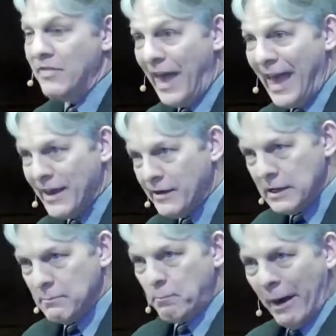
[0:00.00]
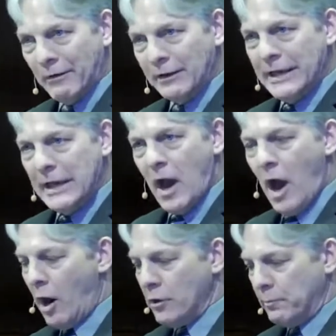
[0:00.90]
And then, in barely
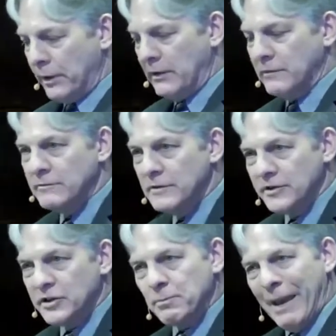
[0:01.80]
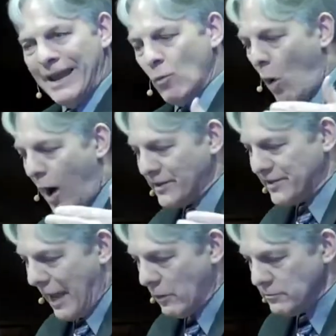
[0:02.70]
a heartbeat, this man
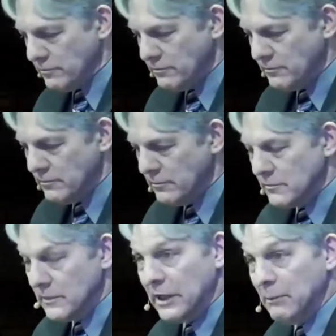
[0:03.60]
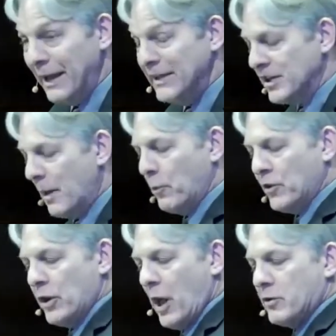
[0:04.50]
walks out he meets up
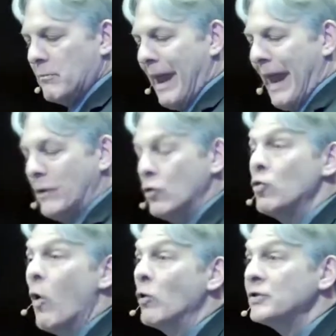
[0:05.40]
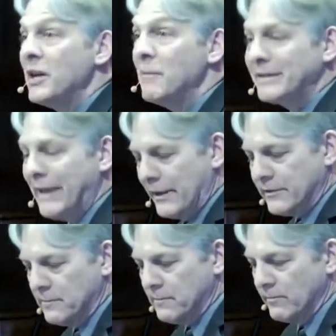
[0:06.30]
with another man who owes him a
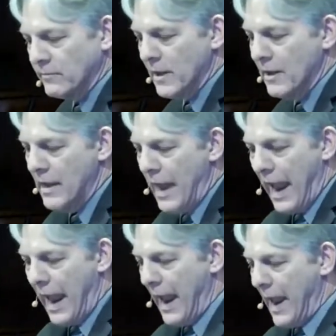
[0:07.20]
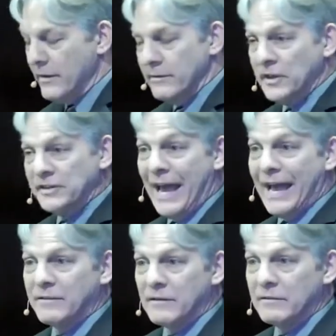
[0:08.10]
debt. And the
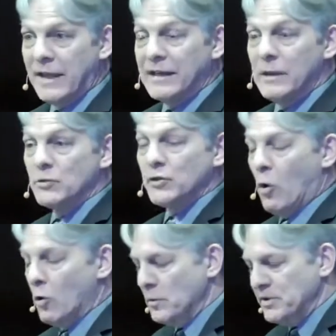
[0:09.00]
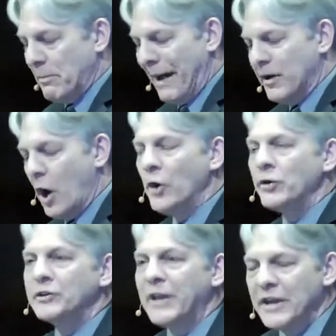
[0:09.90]
debt that he was owed was about
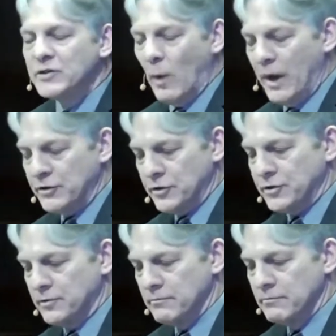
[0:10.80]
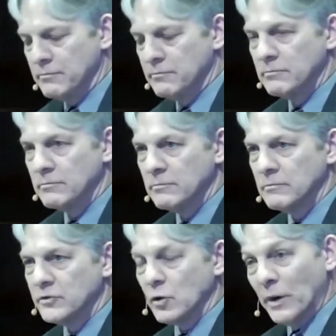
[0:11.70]
100 days' wages.
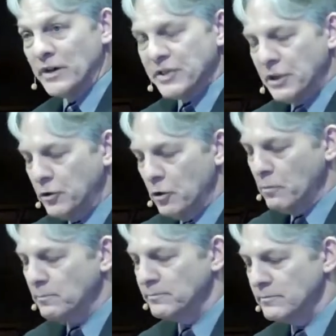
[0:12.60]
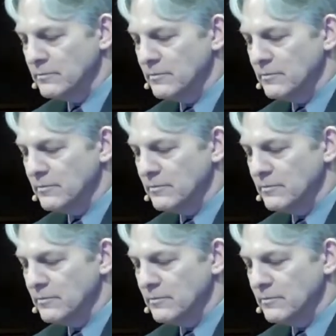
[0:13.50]
So what does he do?